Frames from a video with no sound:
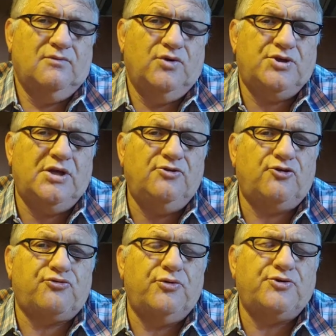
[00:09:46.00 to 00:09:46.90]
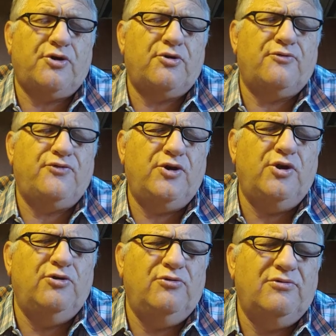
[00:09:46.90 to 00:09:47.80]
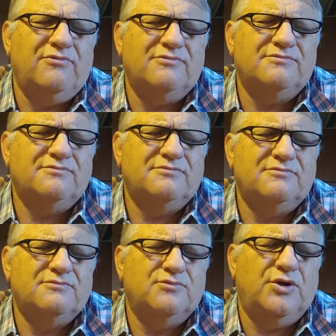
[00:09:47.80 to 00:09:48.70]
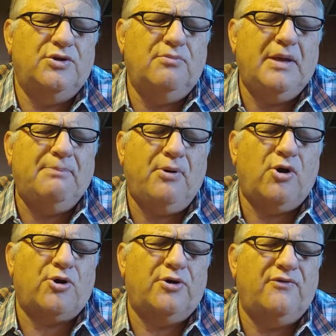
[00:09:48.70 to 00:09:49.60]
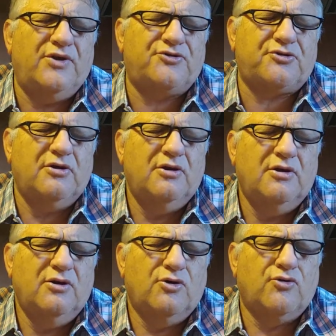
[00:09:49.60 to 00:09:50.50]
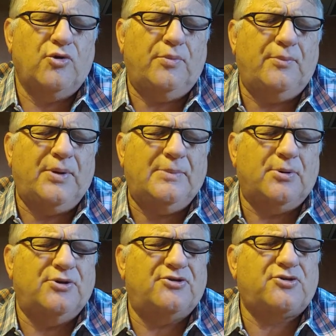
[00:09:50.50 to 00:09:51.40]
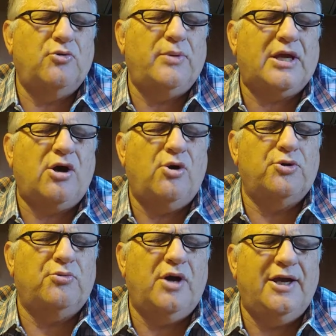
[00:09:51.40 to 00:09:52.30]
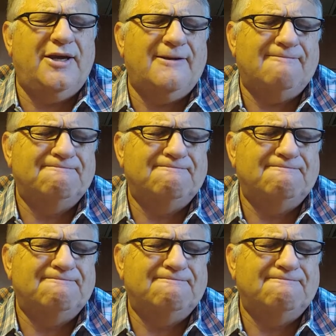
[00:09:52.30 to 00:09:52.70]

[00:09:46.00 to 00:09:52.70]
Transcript: Will Jesus return for you? Will you be part of this group of people that's going to be called away?